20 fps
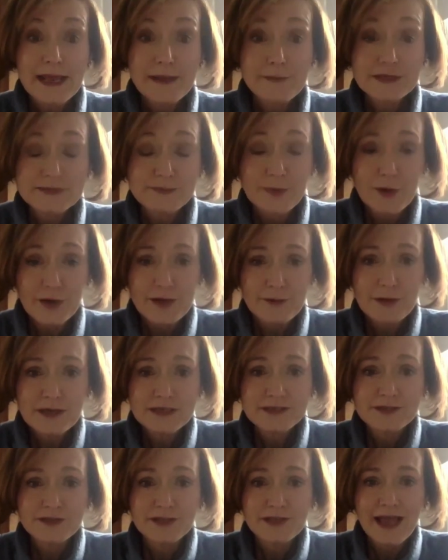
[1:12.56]
It's Polly
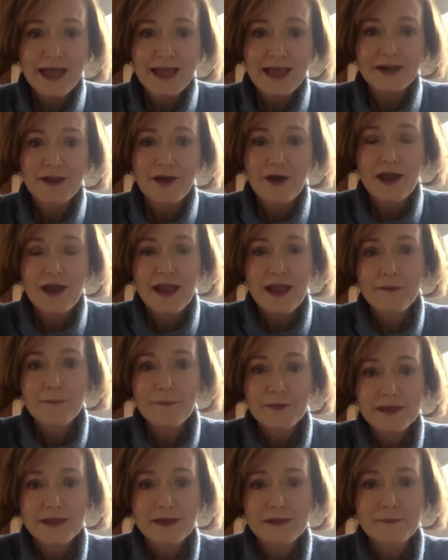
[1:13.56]
Russell, and I
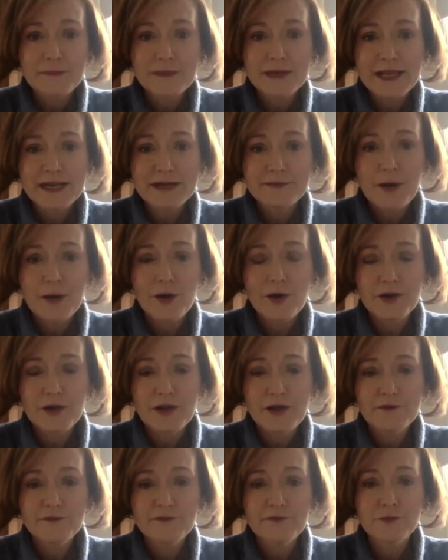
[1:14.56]
am the lead
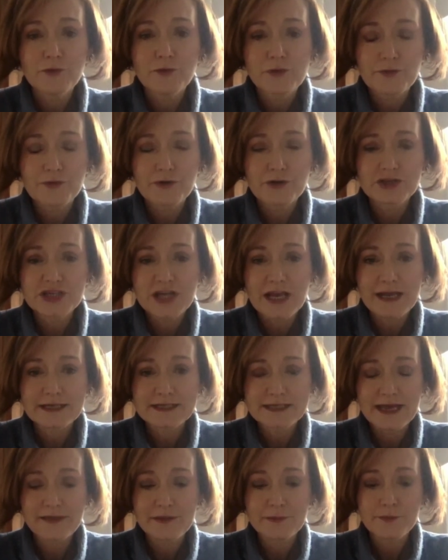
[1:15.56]
partner for the
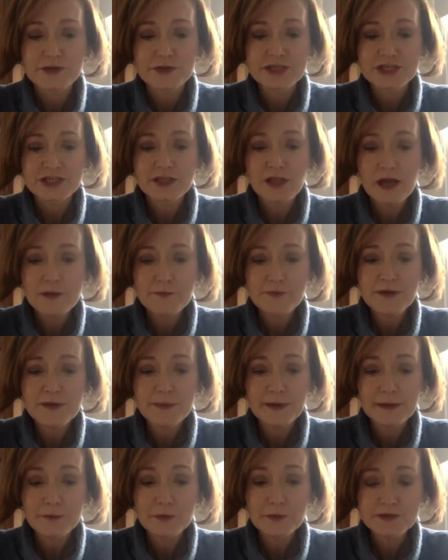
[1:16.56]
project at the British Library,
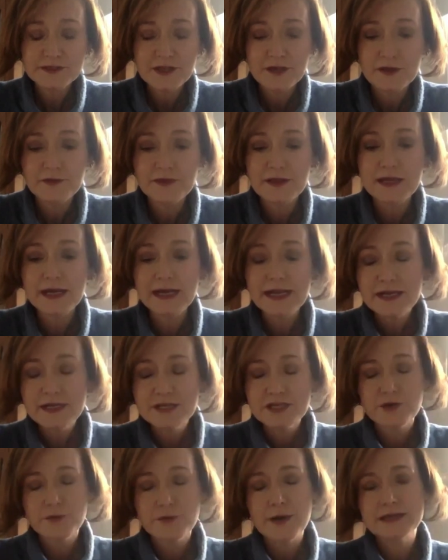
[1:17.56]
but I'm also the lead
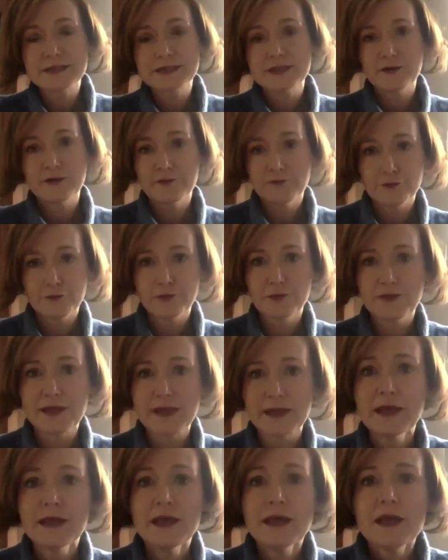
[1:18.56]
curator for the